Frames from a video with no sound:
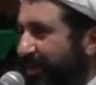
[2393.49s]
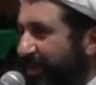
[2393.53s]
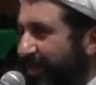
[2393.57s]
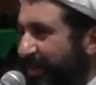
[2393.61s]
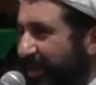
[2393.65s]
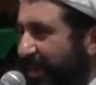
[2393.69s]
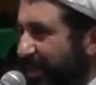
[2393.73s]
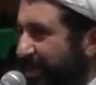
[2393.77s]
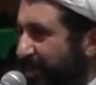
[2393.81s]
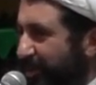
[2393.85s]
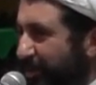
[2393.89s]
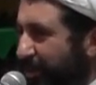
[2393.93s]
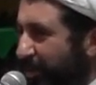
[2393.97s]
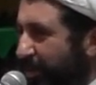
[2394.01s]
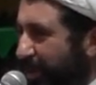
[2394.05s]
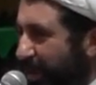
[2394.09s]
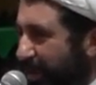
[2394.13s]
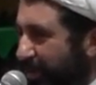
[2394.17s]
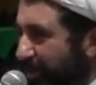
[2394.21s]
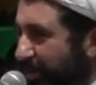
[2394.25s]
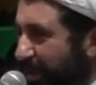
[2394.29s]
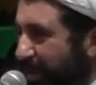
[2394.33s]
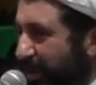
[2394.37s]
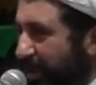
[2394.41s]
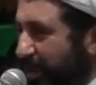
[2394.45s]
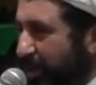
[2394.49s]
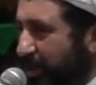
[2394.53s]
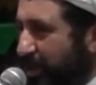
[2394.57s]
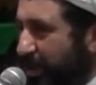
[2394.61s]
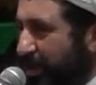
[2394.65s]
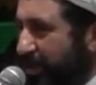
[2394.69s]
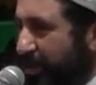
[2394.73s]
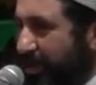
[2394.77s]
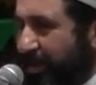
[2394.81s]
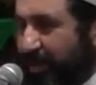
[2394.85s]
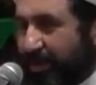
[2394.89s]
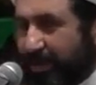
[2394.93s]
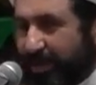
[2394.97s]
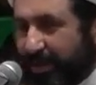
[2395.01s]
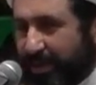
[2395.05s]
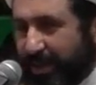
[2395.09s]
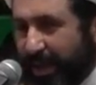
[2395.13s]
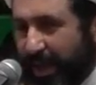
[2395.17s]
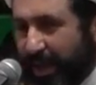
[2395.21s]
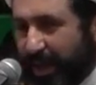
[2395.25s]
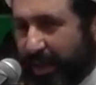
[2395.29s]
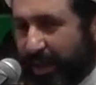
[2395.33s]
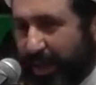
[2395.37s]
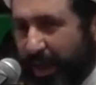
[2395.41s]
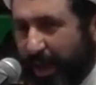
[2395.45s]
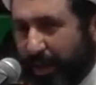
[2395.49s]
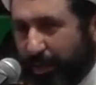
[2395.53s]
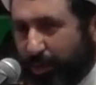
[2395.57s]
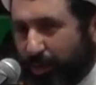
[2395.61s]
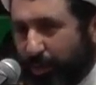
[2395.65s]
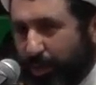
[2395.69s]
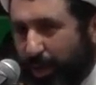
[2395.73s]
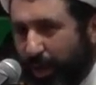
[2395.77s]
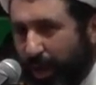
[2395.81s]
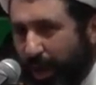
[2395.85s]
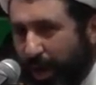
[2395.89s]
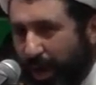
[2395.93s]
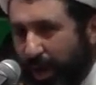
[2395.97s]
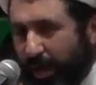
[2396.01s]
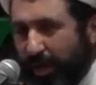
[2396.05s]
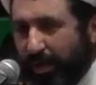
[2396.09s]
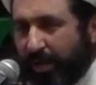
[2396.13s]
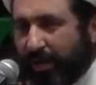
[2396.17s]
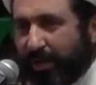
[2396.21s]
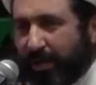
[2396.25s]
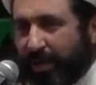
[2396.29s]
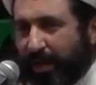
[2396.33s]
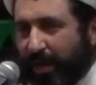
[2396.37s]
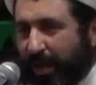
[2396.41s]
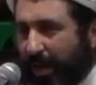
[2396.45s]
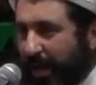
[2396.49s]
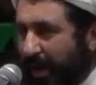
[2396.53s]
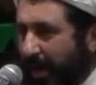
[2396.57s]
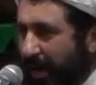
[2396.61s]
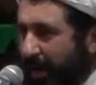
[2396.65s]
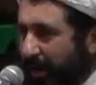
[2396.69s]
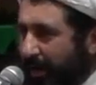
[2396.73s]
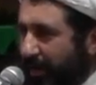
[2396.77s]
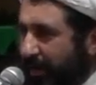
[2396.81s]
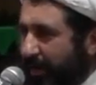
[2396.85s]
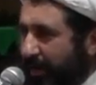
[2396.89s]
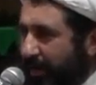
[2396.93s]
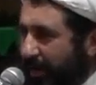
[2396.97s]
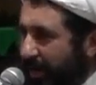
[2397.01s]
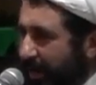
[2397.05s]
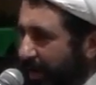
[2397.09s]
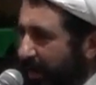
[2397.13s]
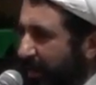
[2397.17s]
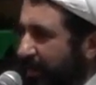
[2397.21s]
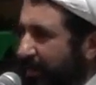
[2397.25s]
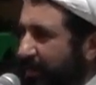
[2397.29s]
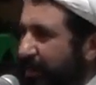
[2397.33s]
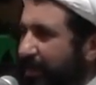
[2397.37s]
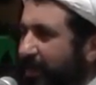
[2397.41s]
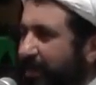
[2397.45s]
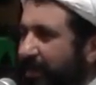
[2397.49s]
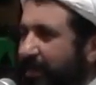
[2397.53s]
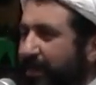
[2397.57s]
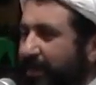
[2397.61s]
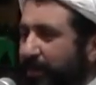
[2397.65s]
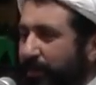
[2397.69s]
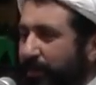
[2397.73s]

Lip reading: There is no contradiction. Zikr and dua are connected.